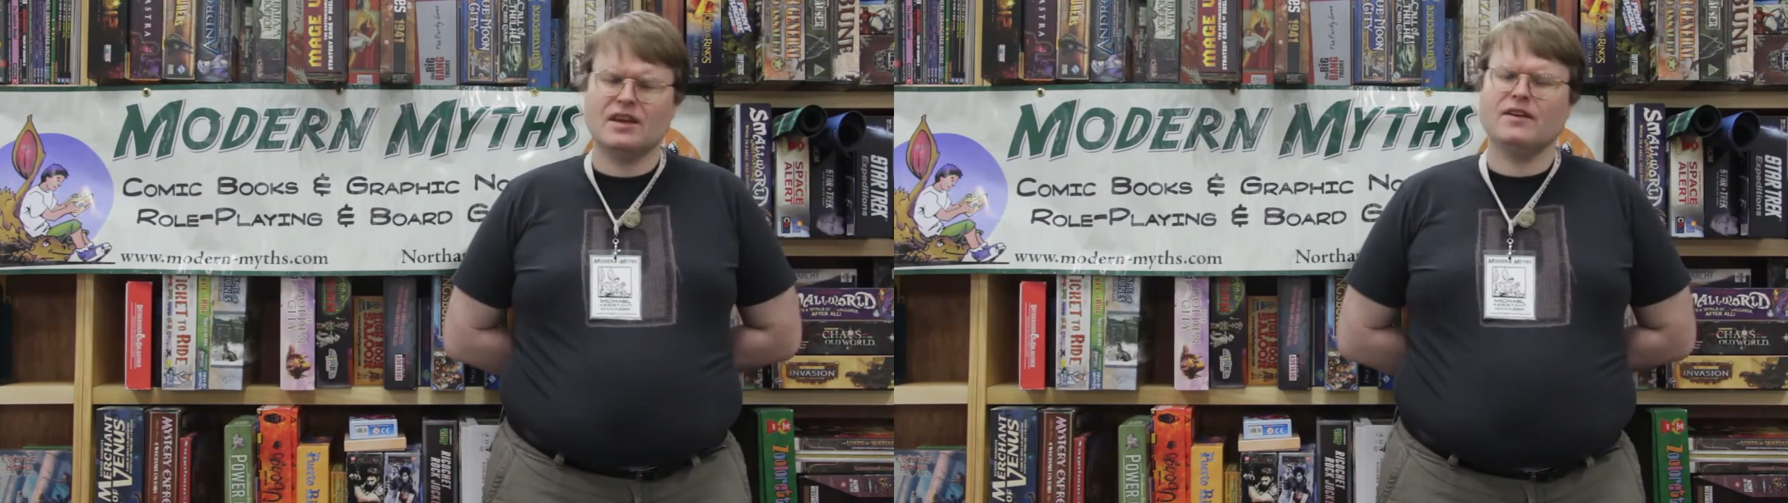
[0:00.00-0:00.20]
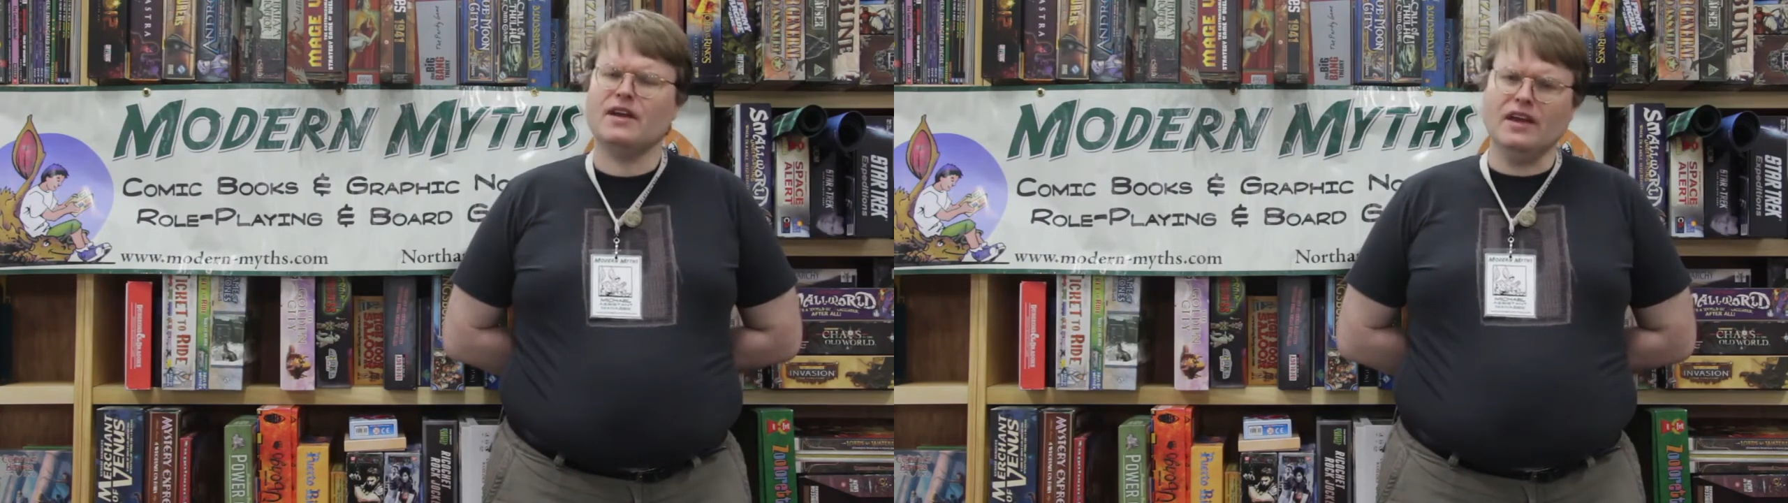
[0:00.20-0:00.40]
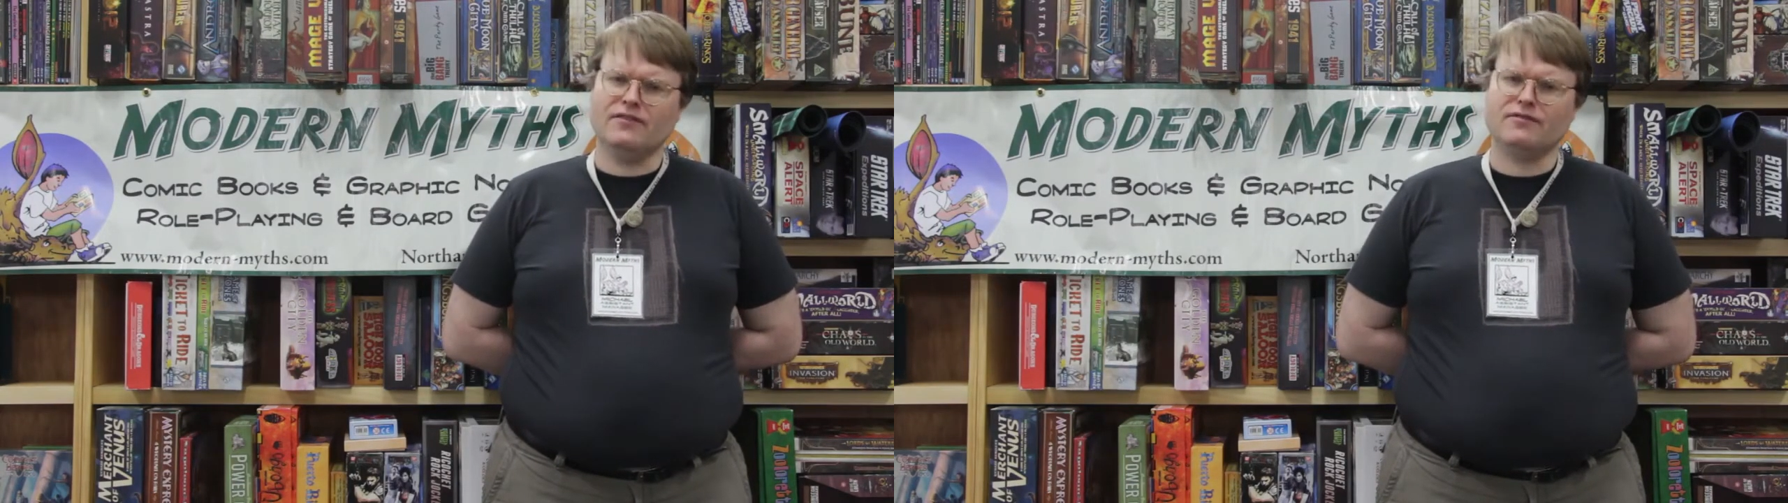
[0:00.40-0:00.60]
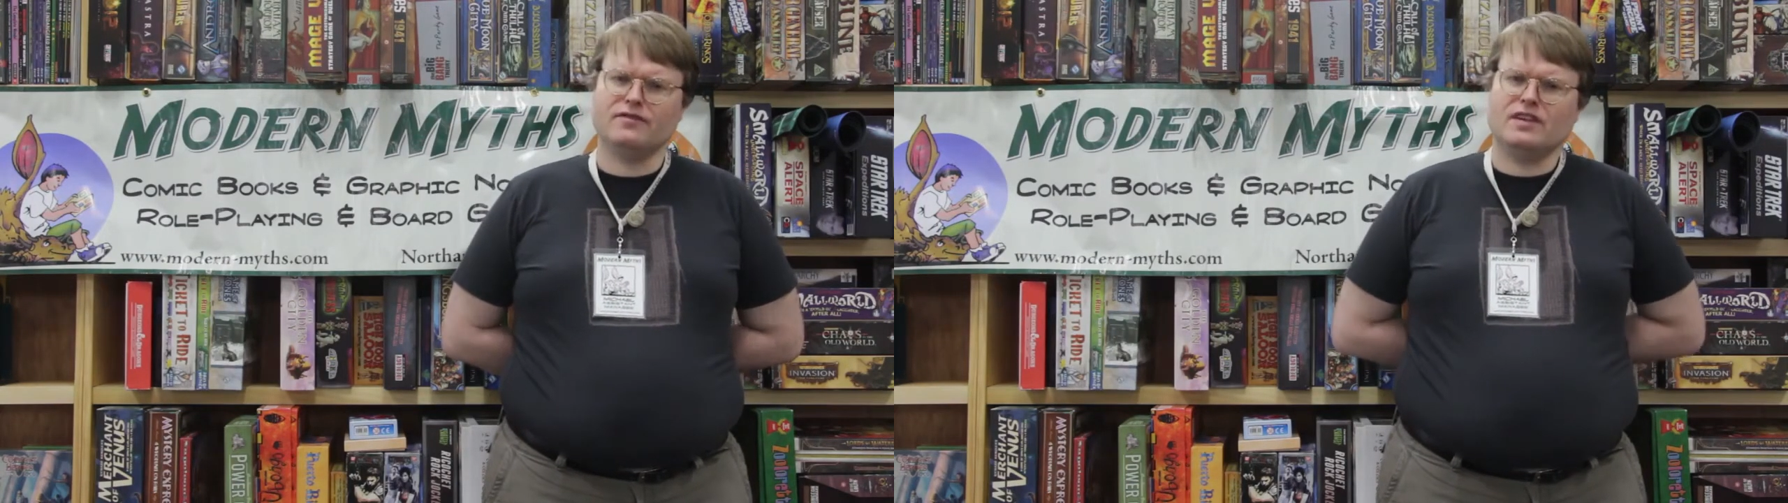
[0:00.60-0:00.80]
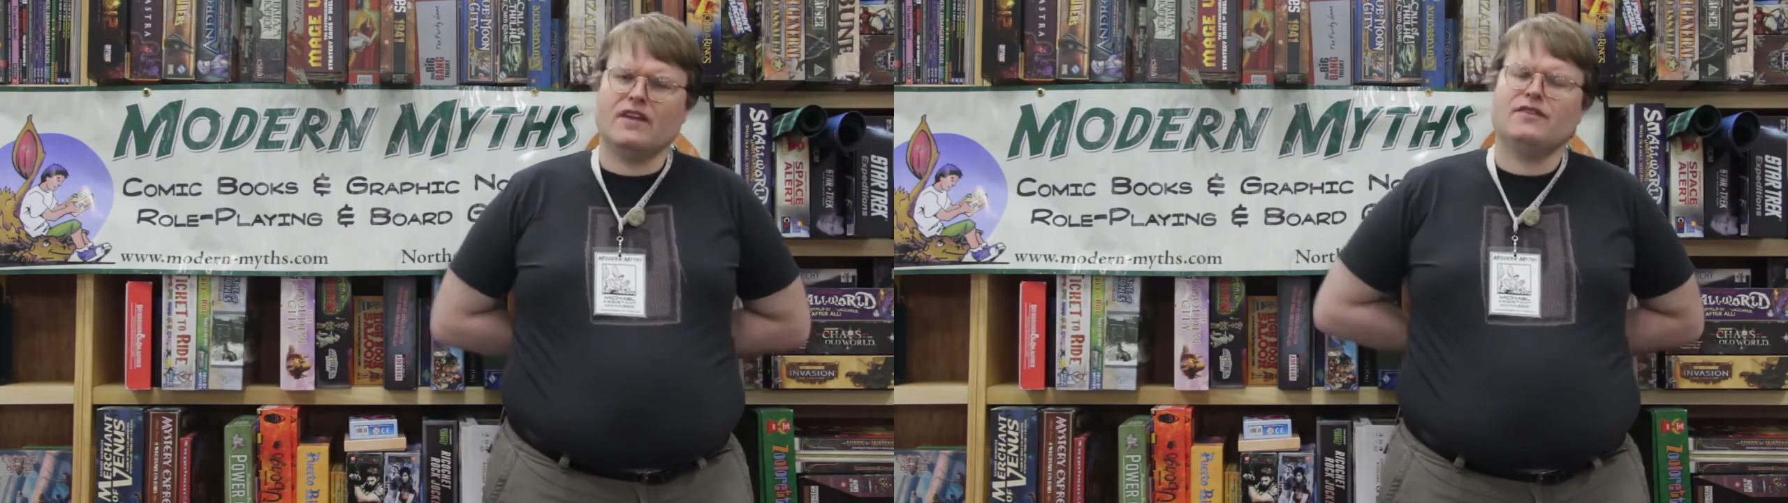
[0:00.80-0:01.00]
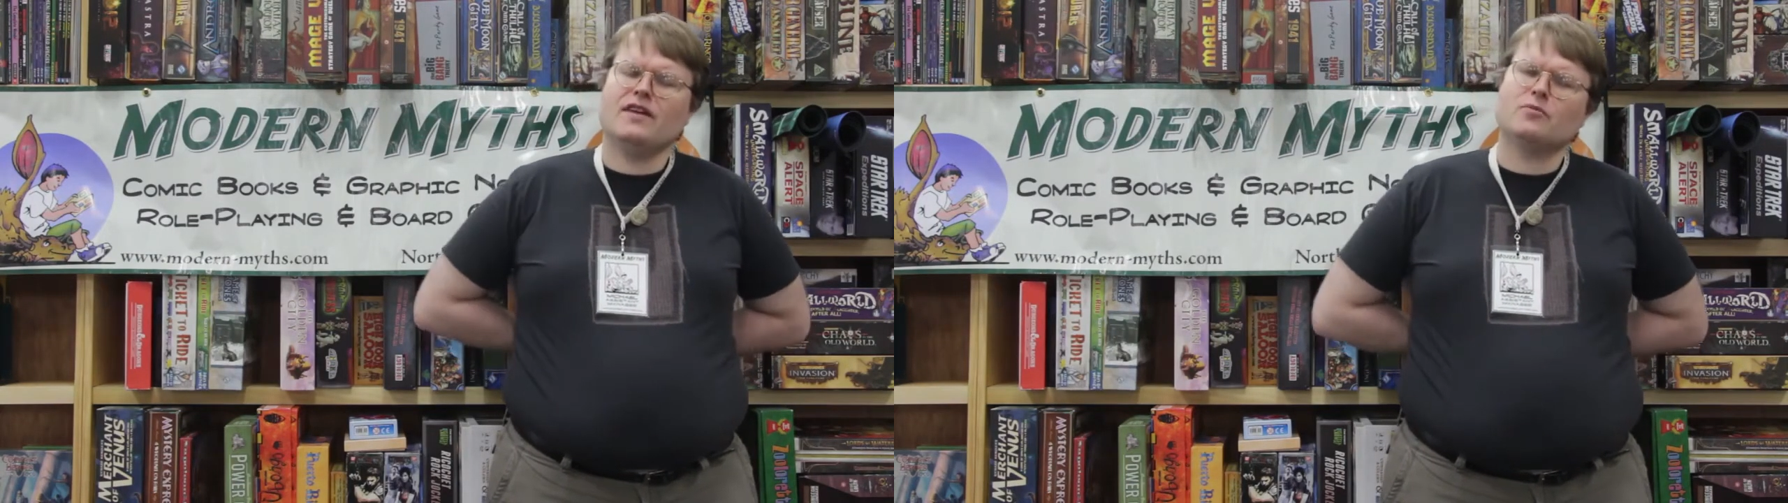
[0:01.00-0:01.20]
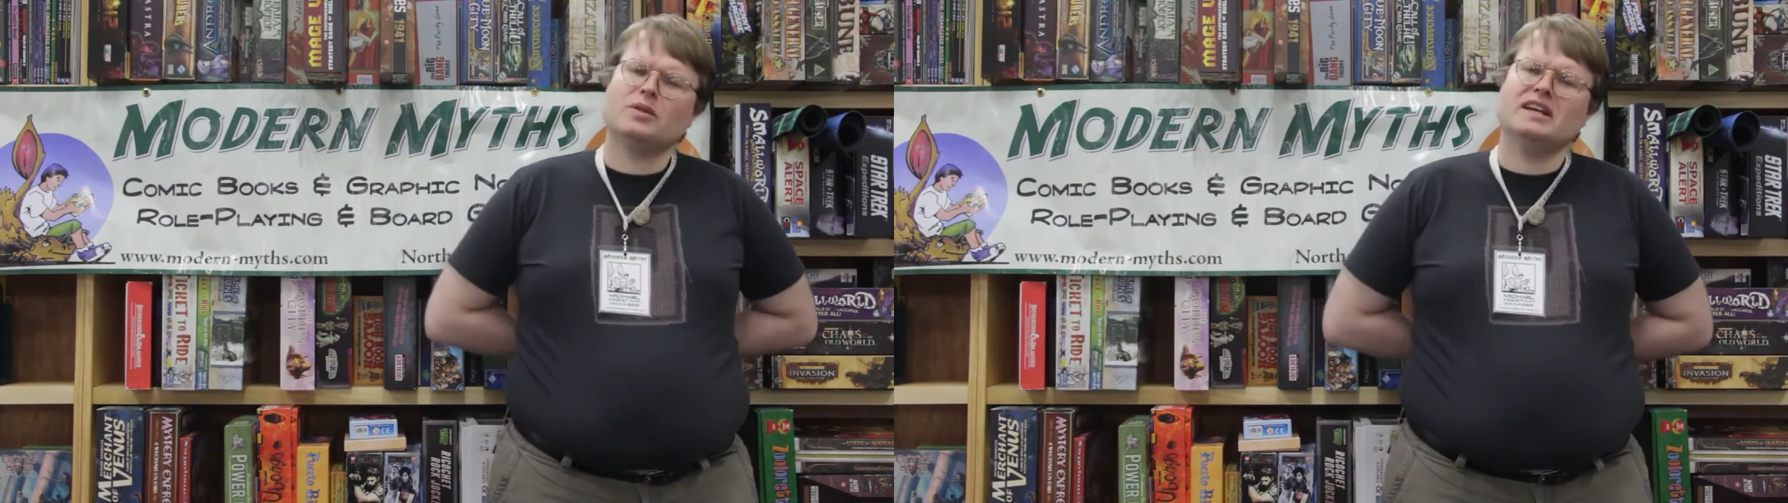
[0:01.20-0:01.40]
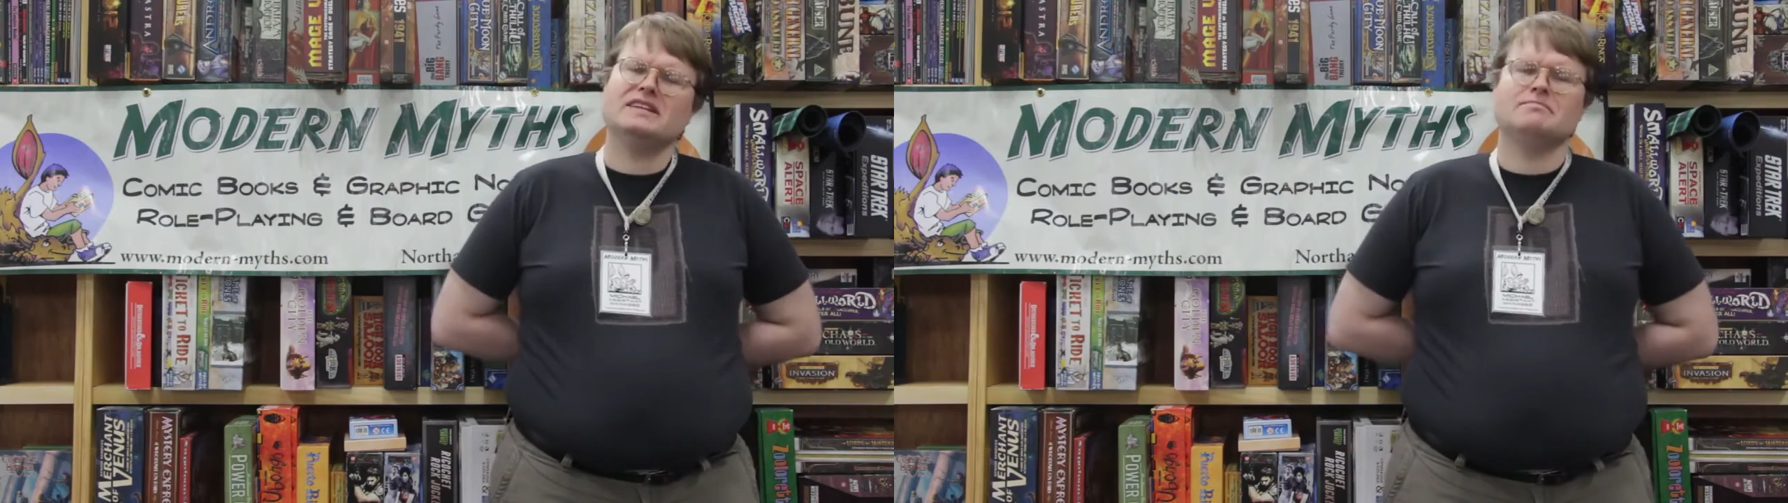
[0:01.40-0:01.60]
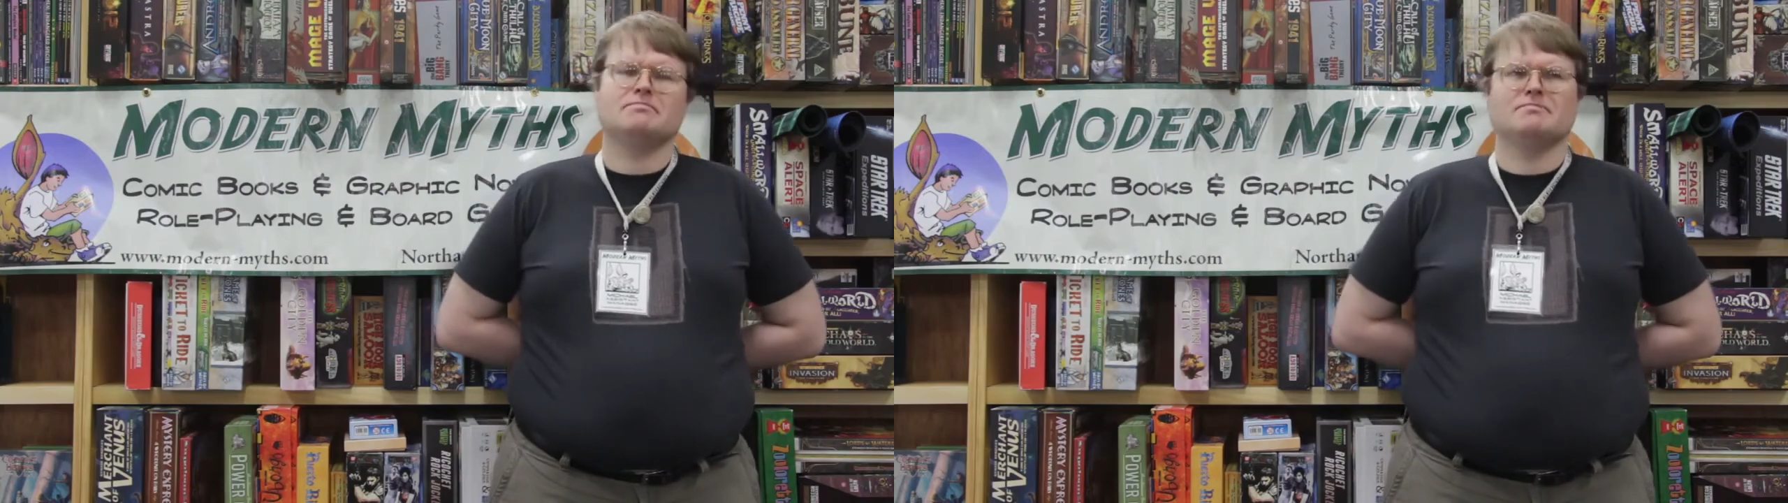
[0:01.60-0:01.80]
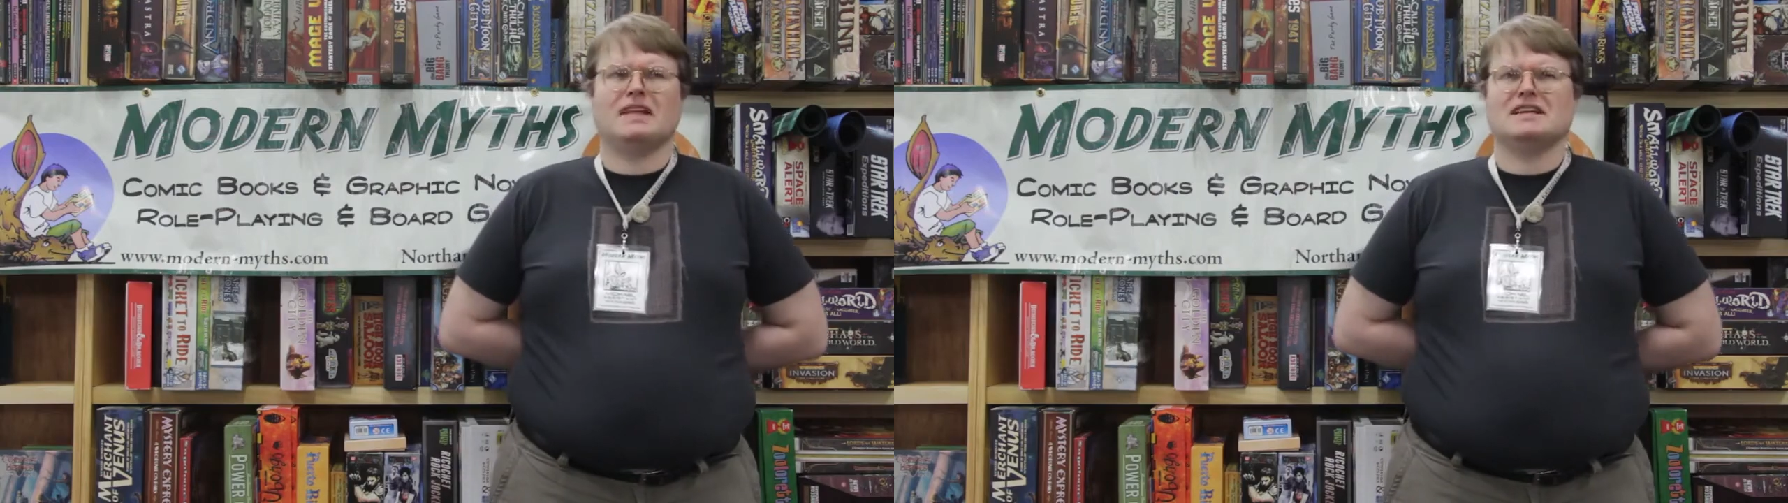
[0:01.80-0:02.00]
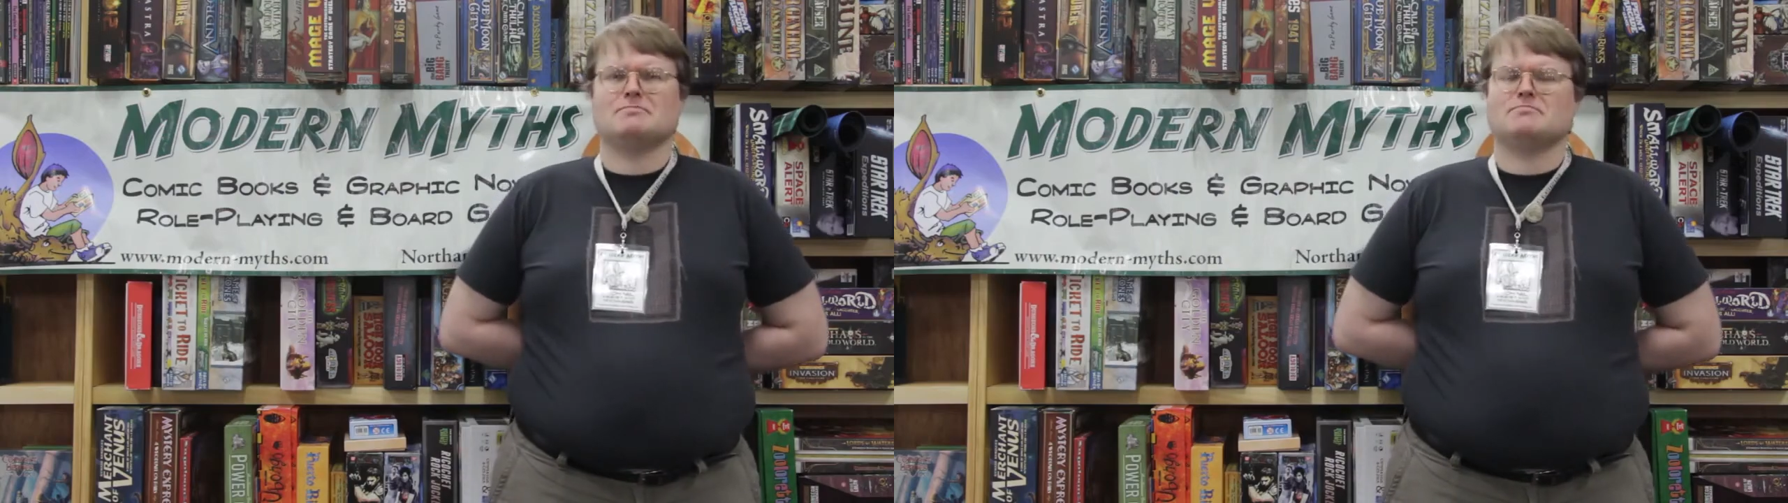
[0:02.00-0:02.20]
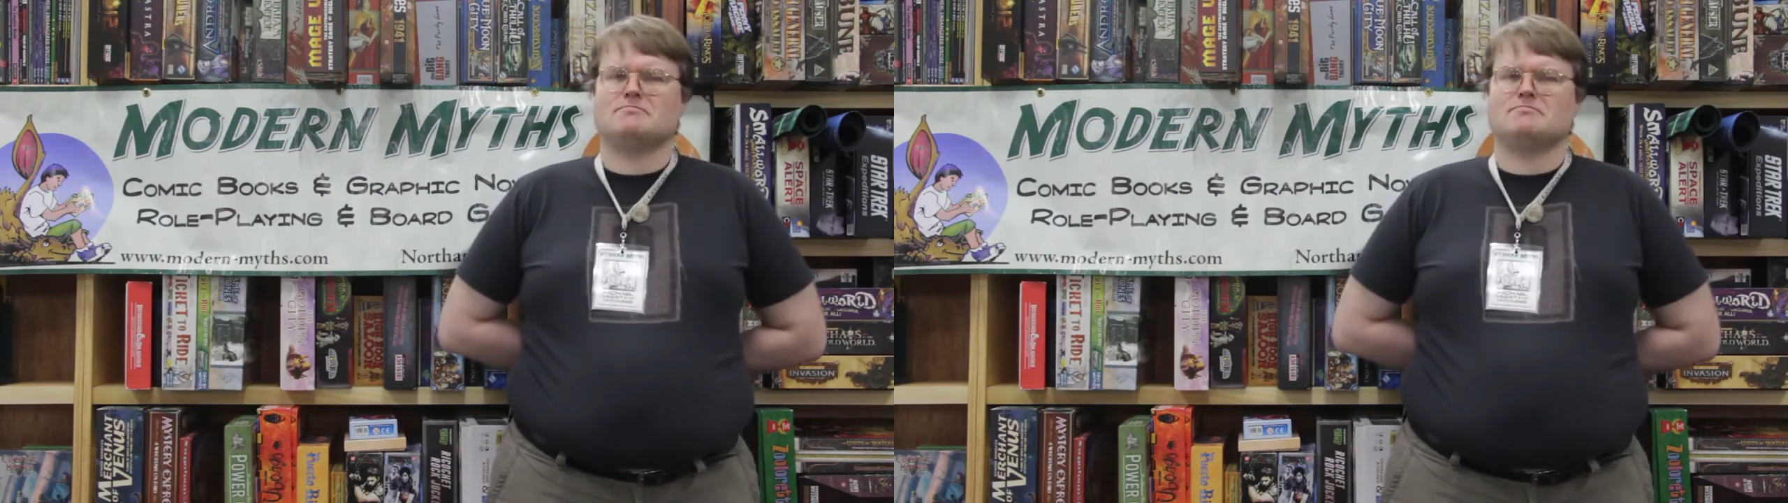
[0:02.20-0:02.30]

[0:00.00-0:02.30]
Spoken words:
If you ever played, like,